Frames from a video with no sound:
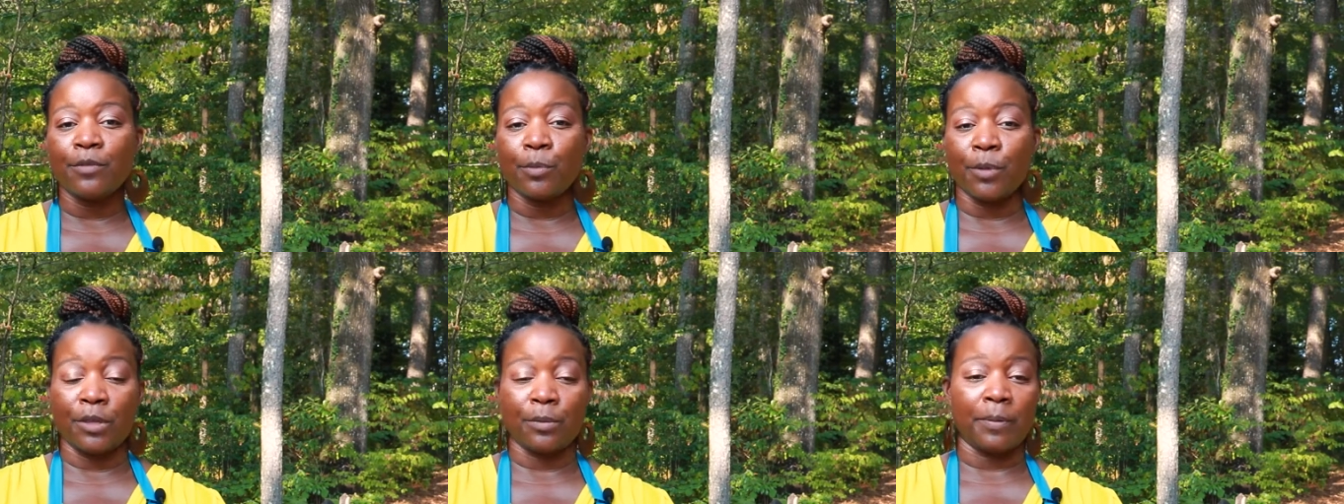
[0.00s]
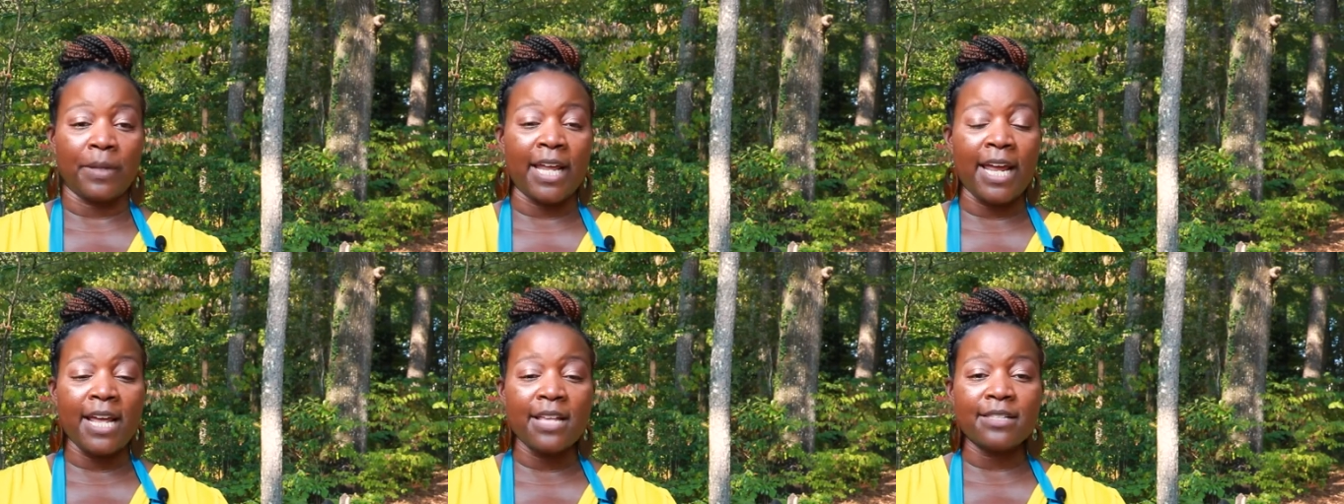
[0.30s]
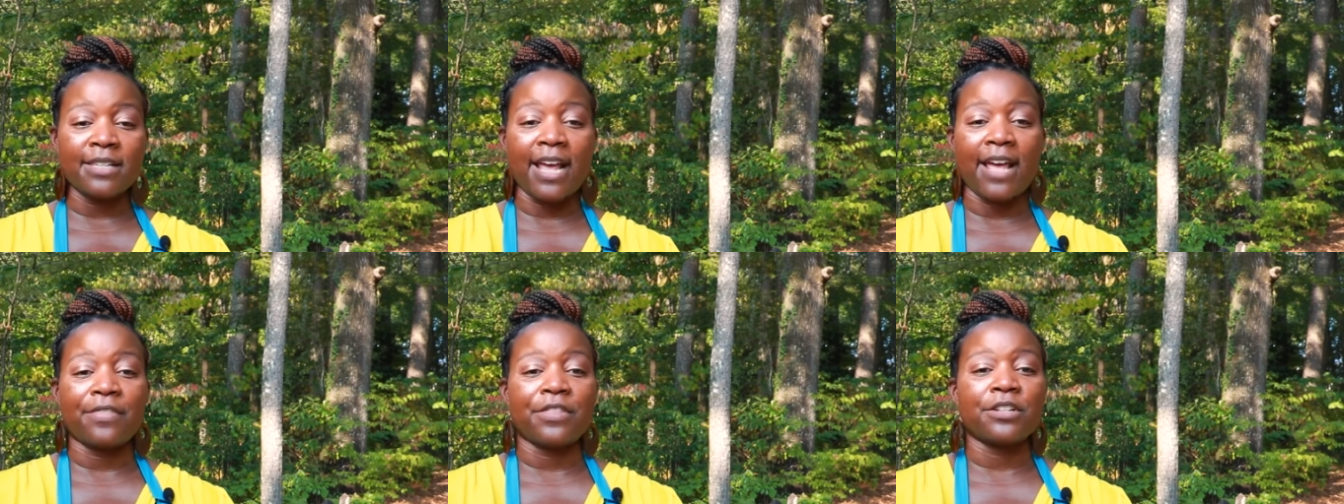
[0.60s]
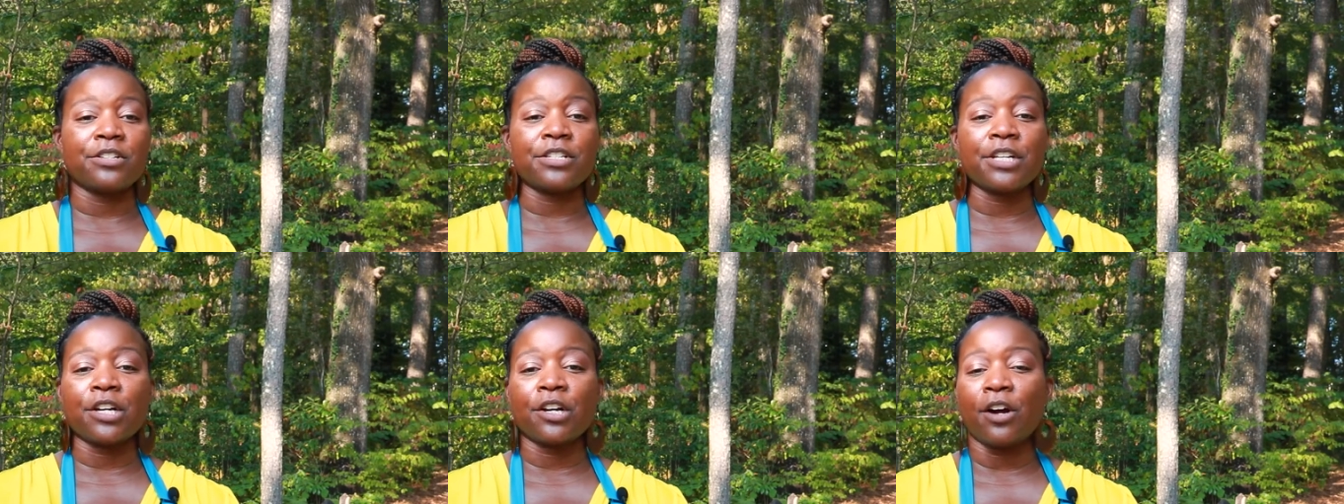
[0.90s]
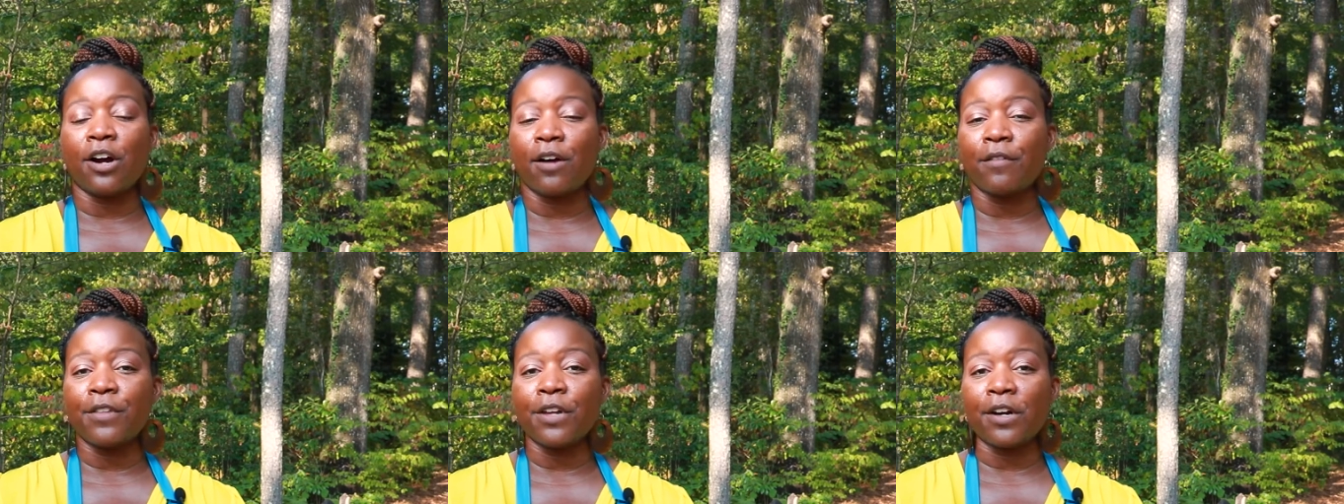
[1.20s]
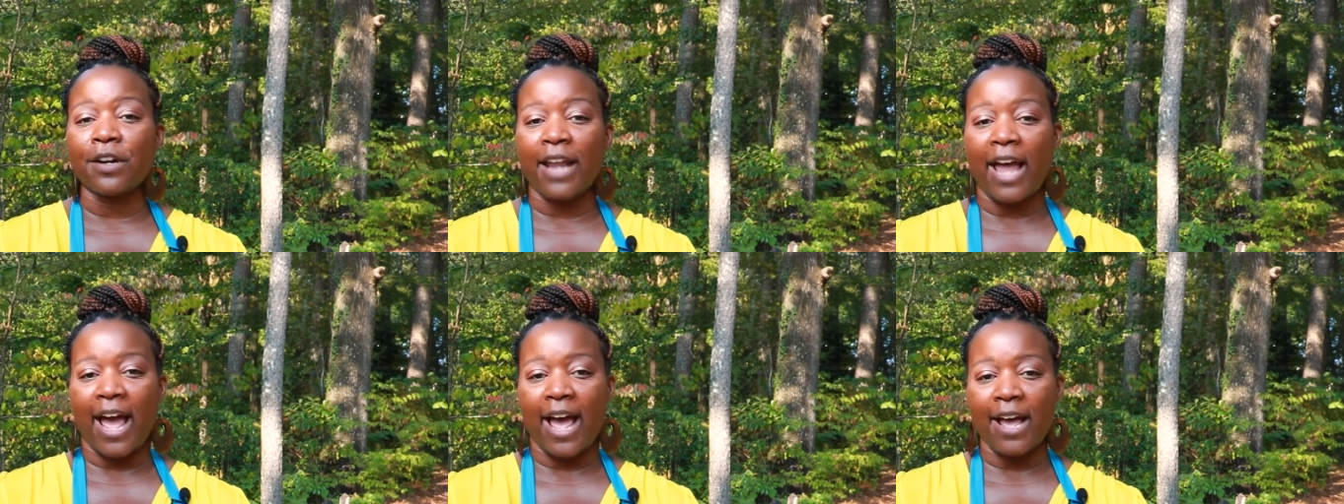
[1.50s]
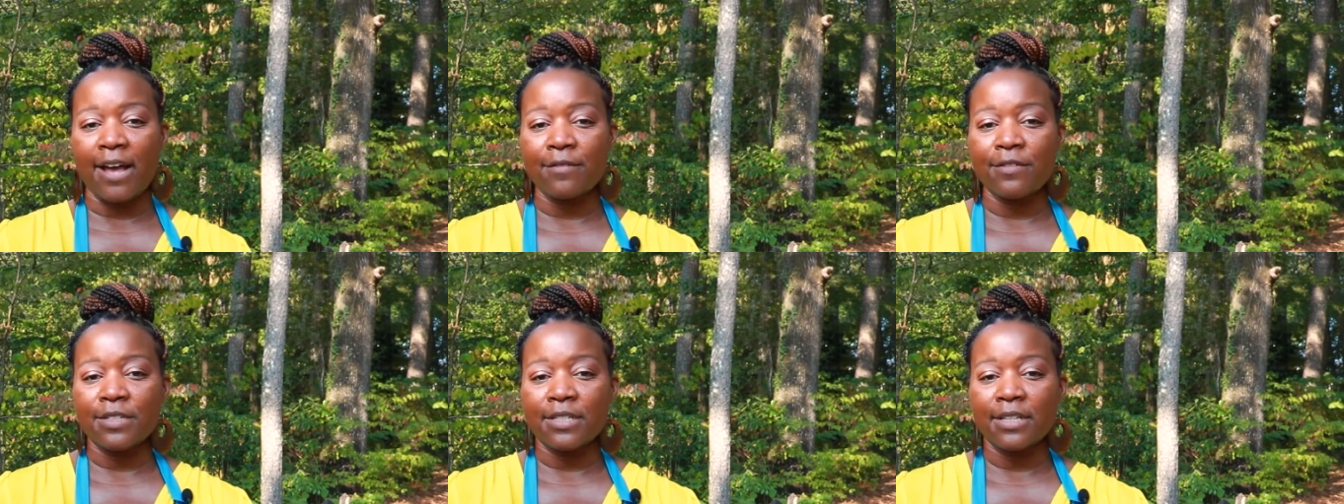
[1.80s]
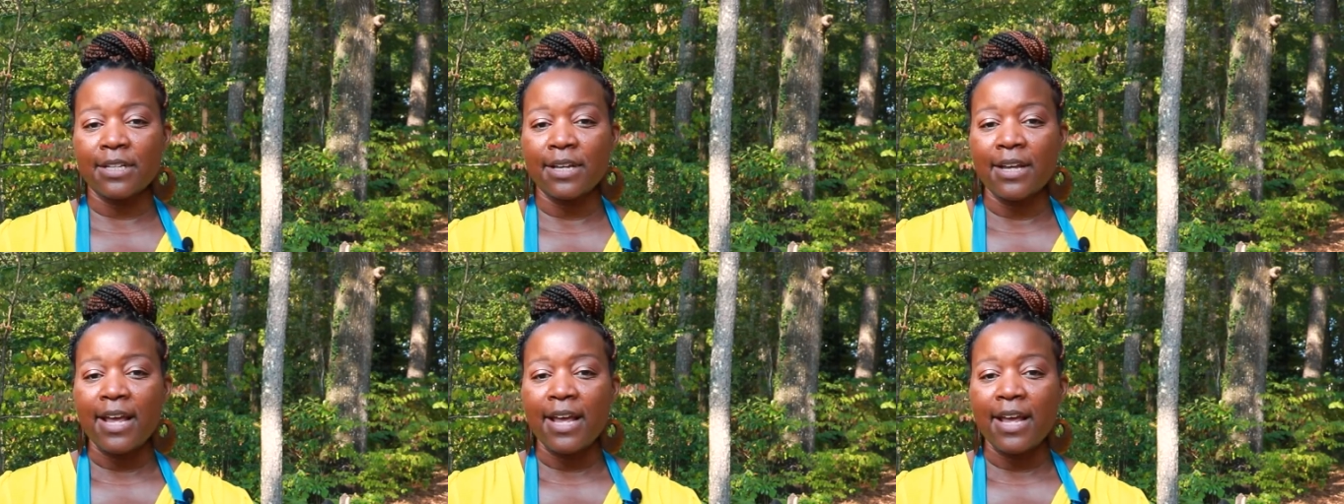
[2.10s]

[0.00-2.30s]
with plants at the center of their lives.